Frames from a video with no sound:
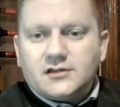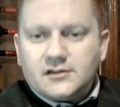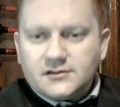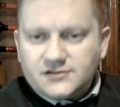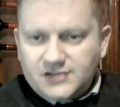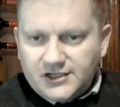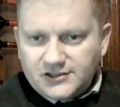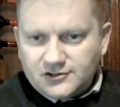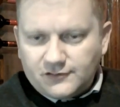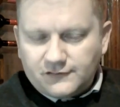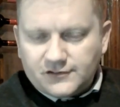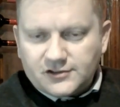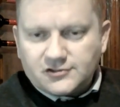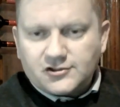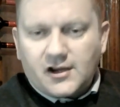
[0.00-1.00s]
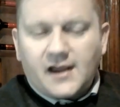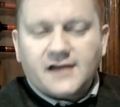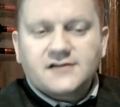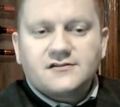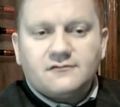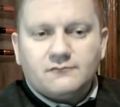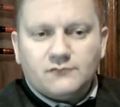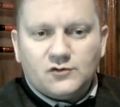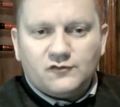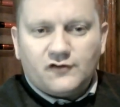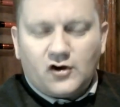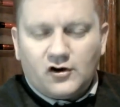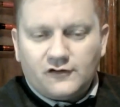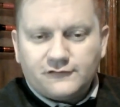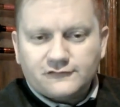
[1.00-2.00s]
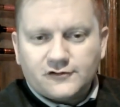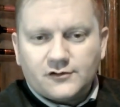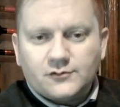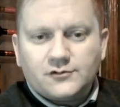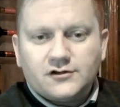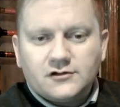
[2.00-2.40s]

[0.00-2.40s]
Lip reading: change over to tracks, move off-road,